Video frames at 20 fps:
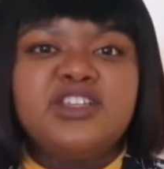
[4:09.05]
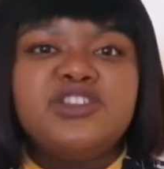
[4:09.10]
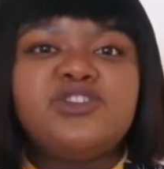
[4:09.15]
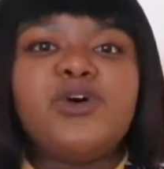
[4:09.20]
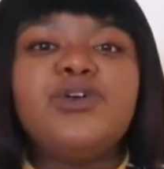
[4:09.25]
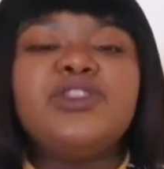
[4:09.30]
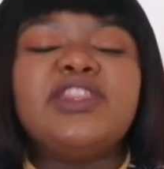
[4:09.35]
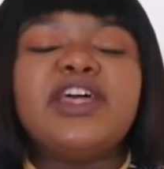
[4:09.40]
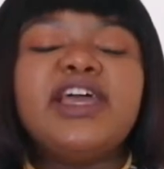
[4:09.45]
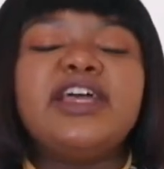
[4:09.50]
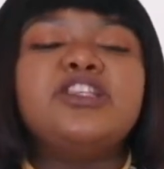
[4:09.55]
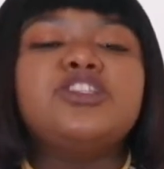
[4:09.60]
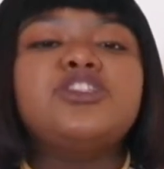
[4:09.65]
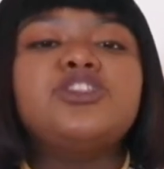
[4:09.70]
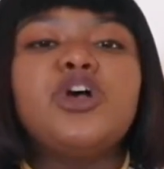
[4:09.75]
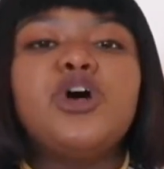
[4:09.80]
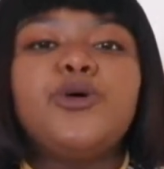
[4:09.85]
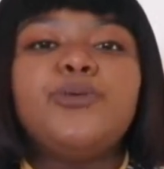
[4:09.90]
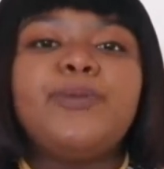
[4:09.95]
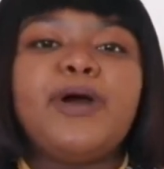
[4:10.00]
So there
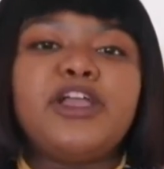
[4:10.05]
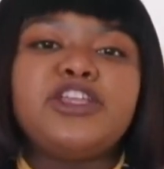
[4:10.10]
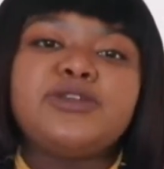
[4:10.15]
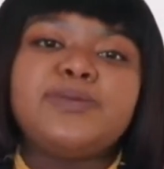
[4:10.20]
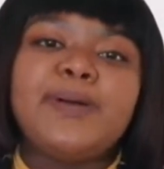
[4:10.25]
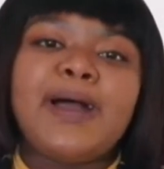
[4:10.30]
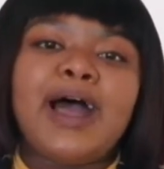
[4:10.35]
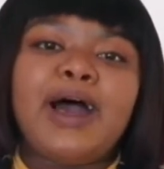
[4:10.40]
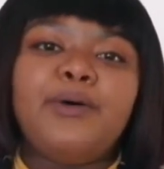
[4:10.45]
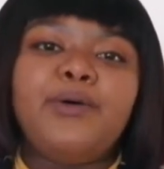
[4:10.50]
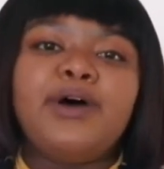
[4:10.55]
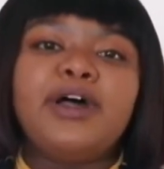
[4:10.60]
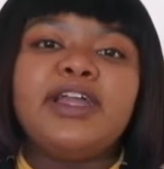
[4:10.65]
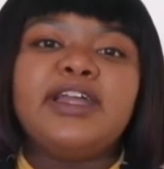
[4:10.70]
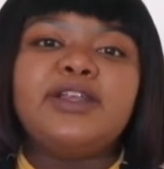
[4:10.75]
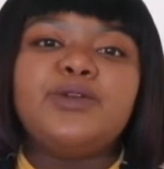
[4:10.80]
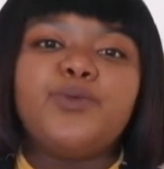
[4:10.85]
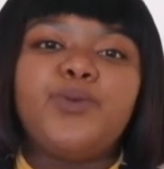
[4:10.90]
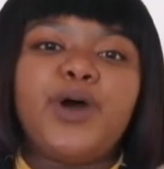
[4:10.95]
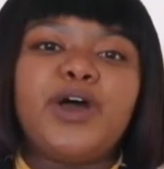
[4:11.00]
is so much
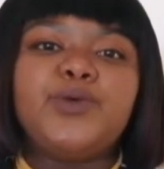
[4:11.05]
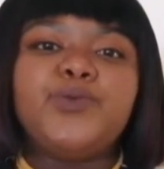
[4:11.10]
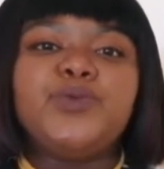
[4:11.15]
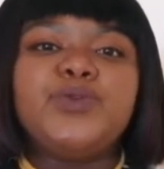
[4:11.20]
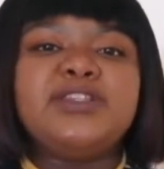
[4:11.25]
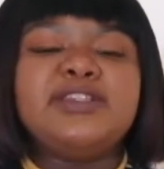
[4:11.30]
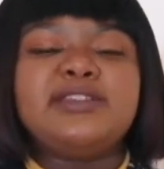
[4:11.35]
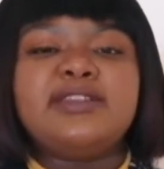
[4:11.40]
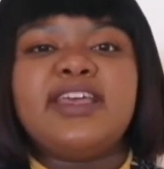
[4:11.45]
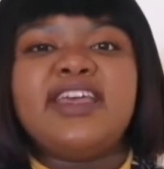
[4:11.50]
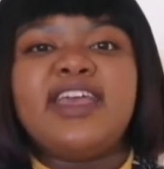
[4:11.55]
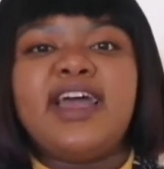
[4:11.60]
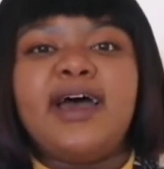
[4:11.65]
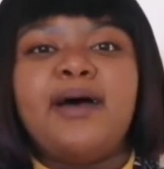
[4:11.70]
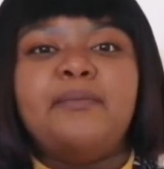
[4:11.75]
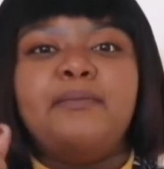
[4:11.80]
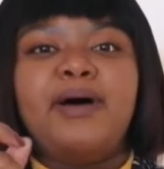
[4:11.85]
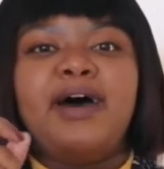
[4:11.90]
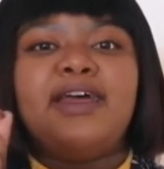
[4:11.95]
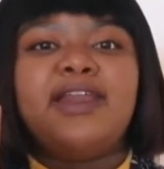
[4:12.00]
power in what we say
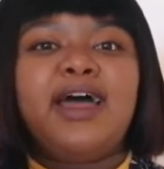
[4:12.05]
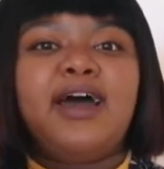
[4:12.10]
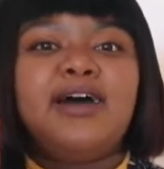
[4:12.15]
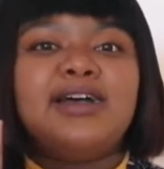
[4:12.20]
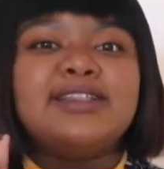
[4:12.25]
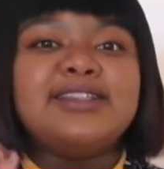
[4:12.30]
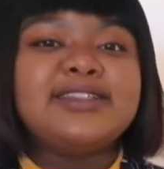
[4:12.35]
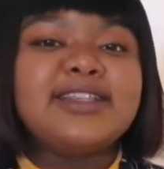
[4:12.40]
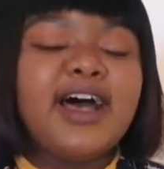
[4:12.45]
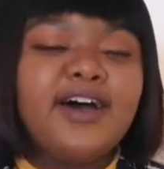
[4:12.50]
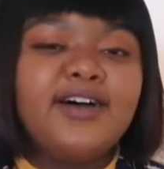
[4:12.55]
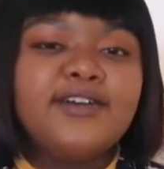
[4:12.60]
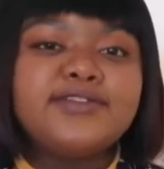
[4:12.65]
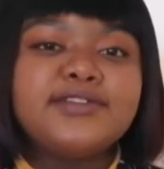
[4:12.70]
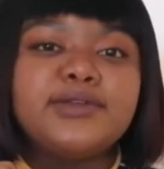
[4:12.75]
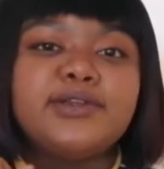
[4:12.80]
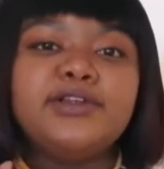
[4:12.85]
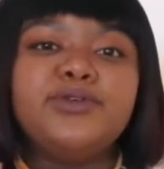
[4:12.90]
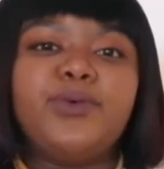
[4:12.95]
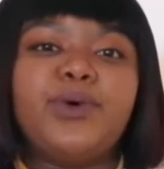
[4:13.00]
about
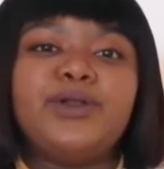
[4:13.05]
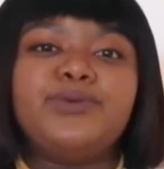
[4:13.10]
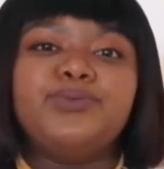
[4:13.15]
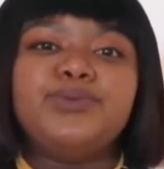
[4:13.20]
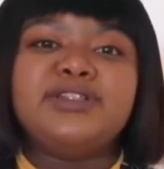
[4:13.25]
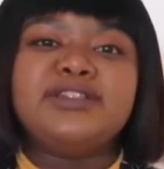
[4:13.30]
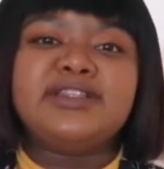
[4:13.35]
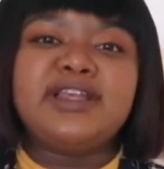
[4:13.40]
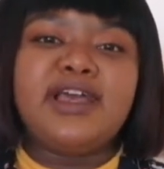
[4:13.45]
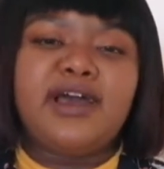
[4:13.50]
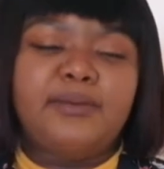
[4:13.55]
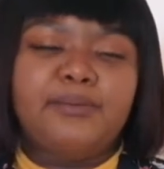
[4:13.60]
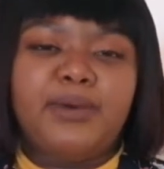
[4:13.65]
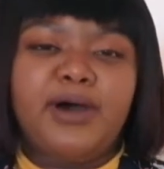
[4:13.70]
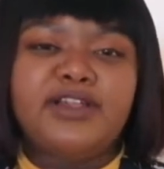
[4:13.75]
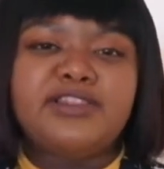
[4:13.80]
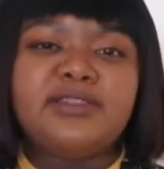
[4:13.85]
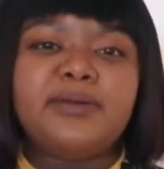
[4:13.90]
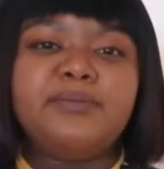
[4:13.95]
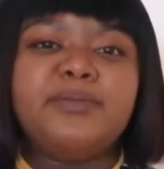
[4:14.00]
ourselves, in what we say
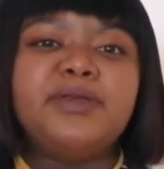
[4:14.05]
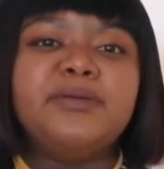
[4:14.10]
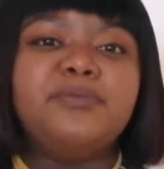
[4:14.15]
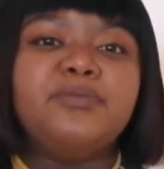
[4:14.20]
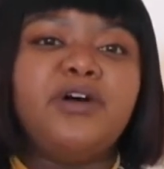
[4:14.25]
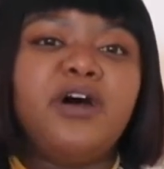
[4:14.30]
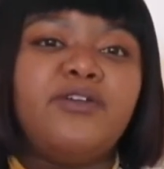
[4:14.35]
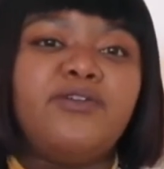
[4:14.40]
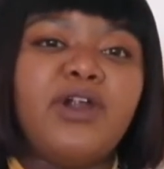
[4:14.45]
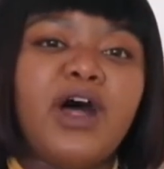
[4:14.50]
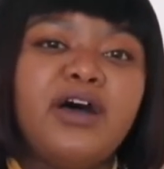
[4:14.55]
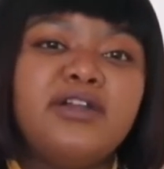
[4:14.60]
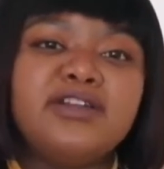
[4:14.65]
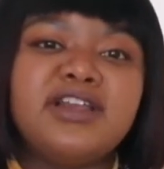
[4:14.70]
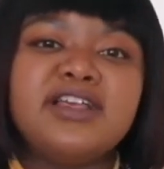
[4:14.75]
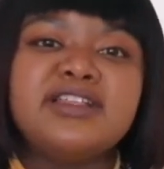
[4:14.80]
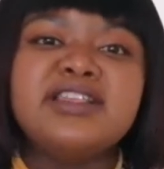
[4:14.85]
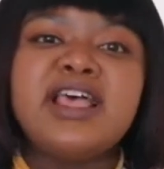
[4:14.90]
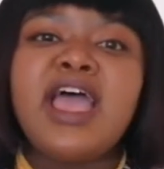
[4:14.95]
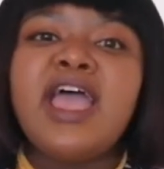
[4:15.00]
about the people
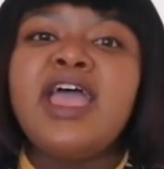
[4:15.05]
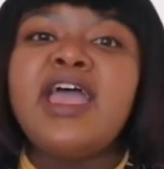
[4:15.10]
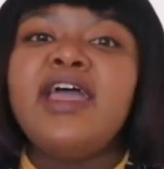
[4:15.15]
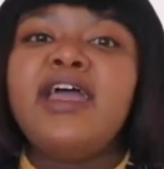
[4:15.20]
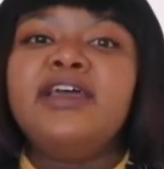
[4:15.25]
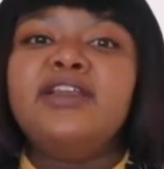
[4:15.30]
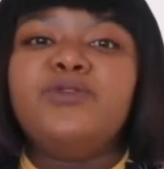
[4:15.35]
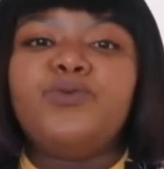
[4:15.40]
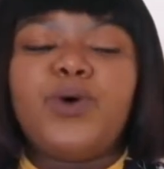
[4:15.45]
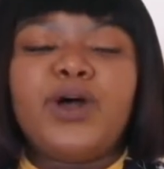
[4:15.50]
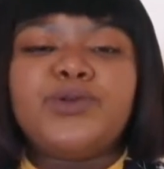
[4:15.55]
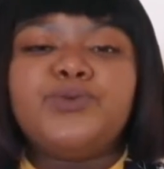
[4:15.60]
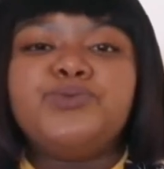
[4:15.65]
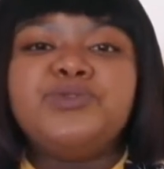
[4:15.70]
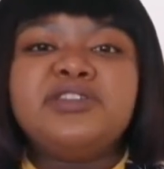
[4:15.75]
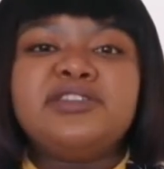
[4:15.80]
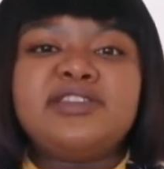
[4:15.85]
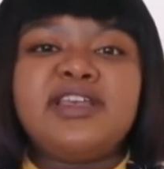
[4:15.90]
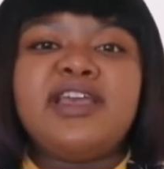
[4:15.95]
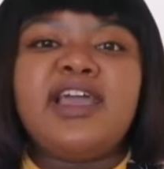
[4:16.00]
around us, in what
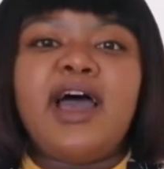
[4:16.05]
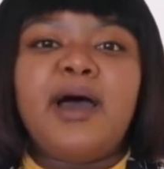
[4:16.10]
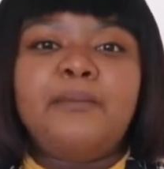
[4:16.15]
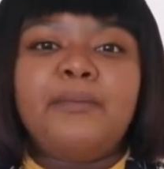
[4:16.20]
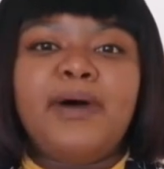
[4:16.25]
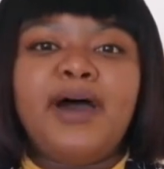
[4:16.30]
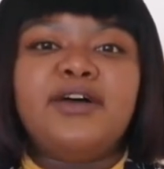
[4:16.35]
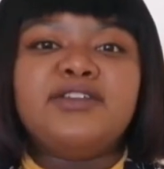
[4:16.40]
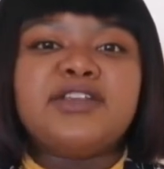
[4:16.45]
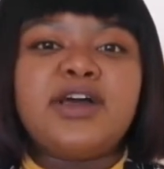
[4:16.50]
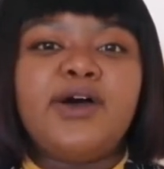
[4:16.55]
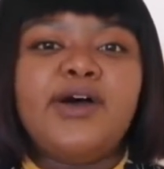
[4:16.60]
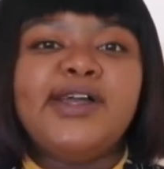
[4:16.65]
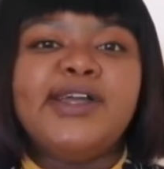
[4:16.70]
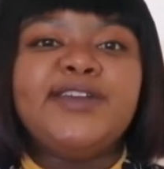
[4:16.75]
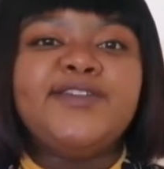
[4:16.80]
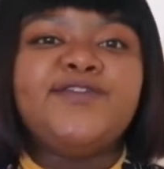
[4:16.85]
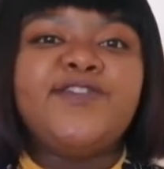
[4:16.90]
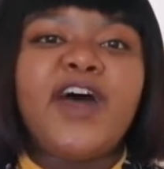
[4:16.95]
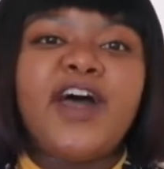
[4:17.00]
we say about our
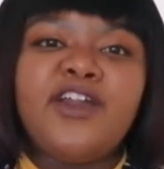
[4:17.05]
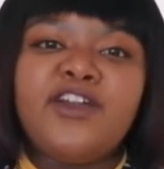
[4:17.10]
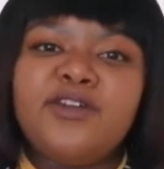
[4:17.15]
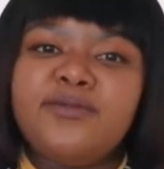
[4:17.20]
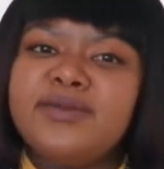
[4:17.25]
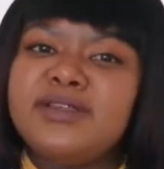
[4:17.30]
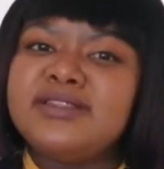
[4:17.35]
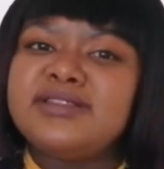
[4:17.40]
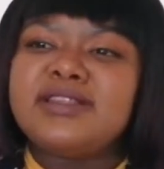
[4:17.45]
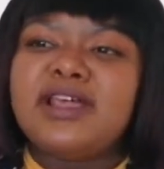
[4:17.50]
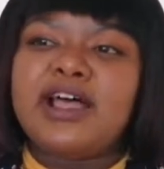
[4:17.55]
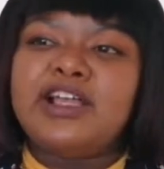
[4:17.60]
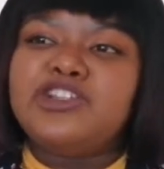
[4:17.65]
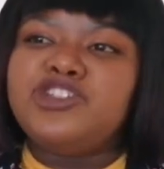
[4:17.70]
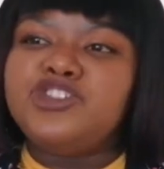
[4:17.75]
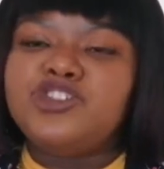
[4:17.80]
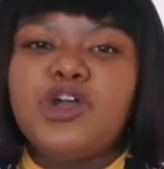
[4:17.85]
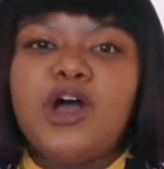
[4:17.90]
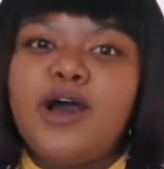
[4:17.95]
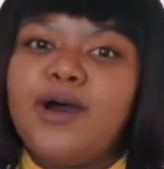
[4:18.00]
environments,
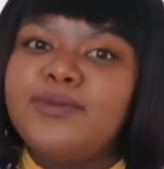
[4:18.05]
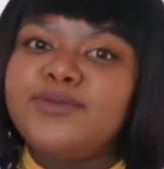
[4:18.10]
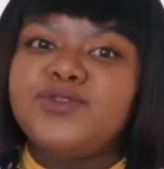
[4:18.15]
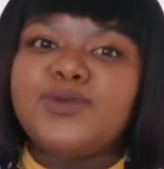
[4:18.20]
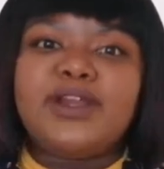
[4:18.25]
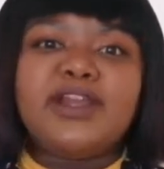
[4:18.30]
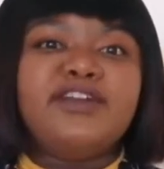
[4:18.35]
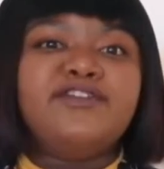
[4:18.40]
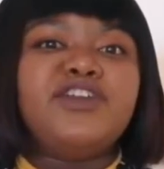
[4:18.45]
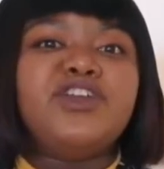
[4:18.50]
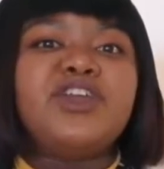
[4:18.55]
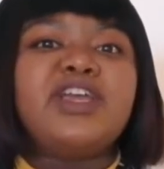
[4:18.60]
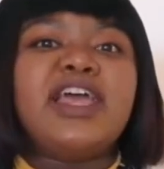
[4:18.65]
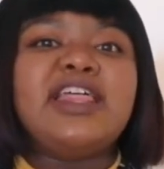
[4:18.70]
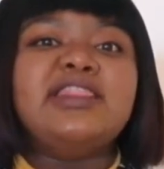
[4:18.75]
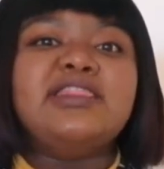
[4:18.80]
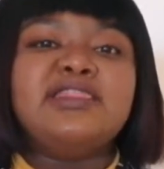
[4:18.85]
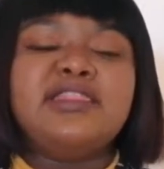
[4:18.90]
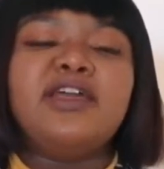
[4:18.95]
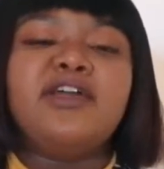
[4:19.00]
our jobs, whatever you
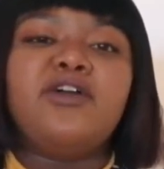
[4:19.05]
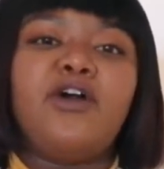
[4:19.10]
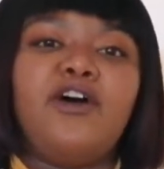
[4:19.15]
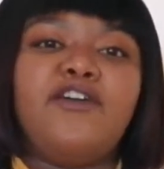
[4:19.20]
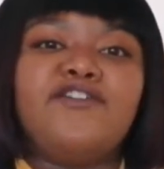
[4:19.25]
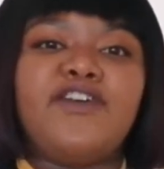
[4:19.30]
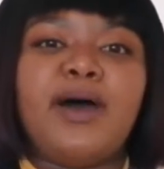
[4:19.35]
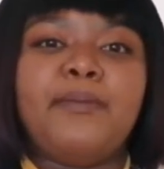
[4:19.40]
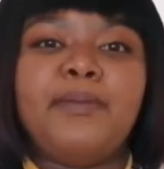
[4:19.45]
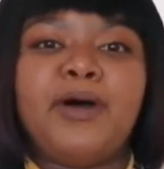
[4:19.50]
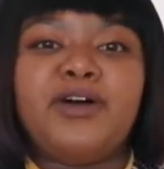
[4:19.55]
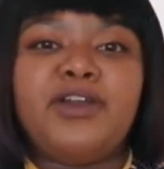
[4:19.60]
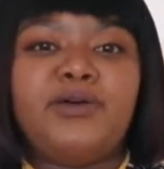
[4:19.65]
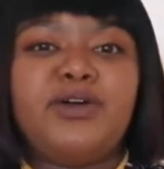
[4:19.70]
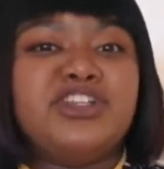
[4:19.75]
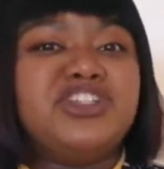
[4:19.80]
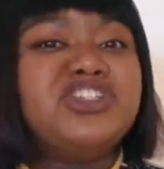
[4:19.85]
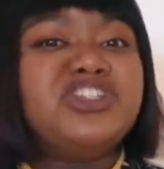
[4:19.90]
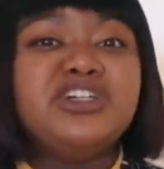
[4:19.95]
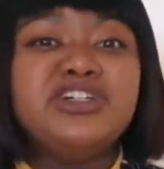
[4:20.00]
can think of, about
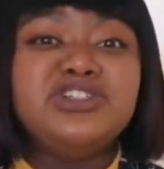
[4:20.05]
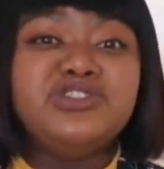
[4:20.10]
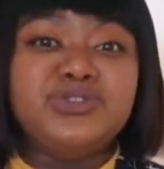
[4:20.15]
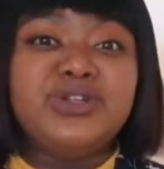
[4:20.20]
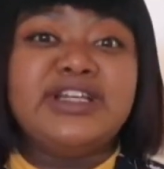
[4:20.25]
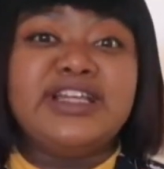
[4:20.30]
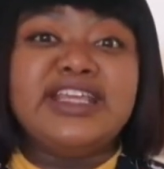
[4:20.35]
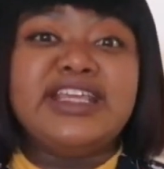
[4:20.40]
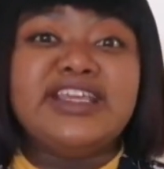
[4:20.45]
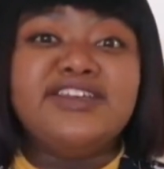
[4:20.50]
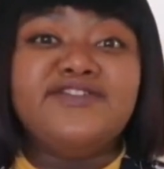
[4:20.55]
our children